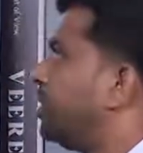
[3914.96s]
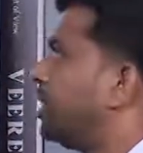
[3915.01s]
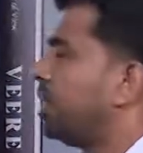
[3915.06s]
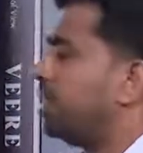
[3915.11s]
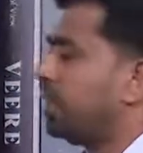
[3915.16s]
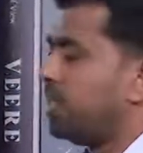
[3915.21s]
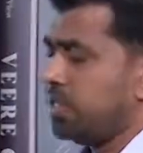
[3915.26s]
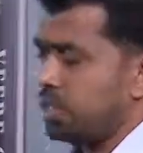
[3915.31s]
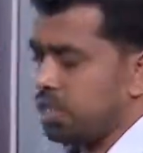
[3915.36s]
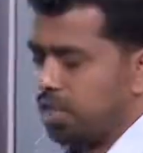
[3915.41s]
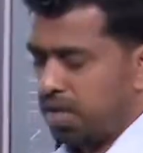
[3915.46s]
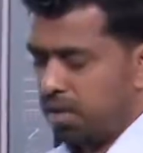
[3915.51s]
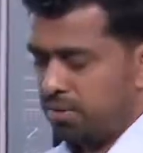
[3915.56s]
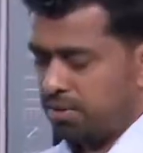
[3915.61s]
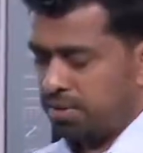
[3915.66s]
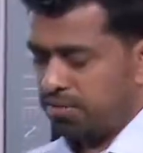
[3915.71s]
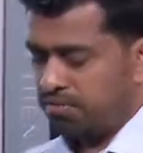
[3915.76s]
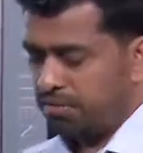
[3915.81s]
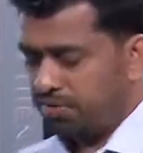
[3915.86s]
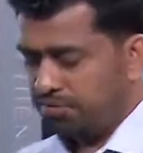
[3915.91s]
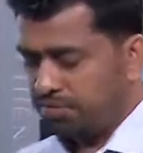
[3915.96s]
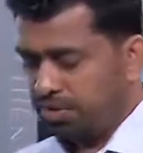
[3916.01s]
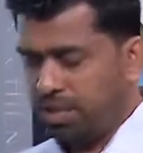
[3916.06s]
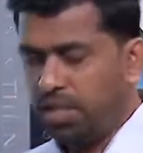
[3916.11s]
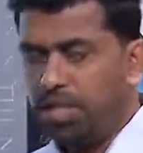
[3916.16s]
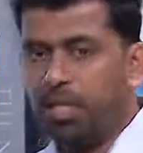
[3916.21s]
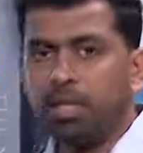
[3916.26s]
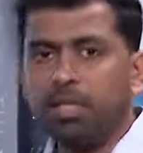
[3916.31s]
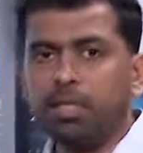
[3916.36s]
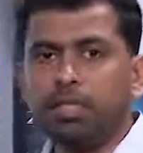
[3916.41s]
question number
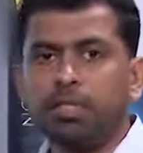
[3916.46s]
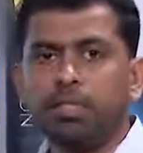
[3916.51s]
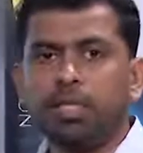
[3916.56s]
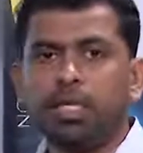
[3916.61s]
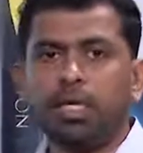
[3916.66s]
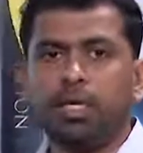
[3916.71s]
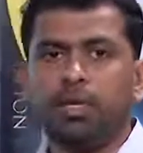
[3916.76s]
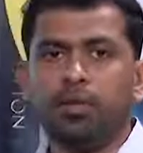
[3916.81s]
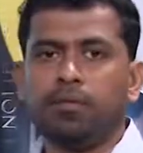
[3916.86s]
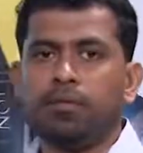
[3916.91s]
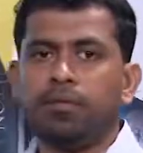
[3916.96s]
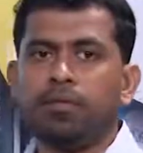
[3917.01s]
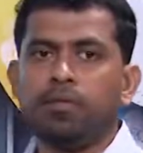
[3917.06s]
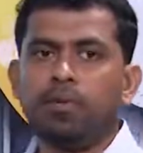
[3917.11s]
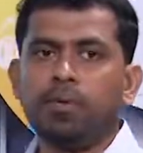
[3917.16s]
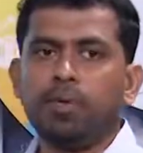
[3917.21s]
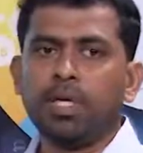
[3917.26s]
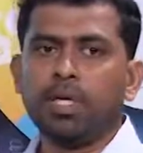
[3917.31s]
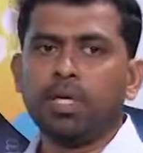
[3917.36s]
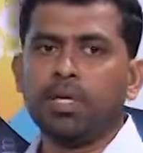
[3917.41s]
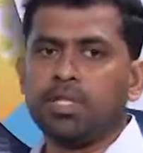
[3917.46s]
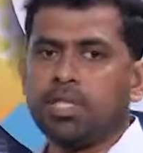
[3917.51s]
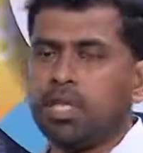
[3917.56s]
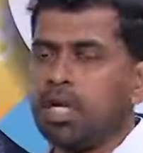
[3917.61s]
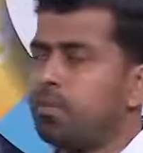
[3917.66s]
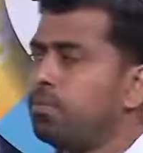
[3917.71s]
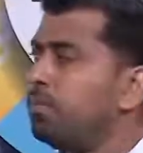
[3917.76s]
53. Question number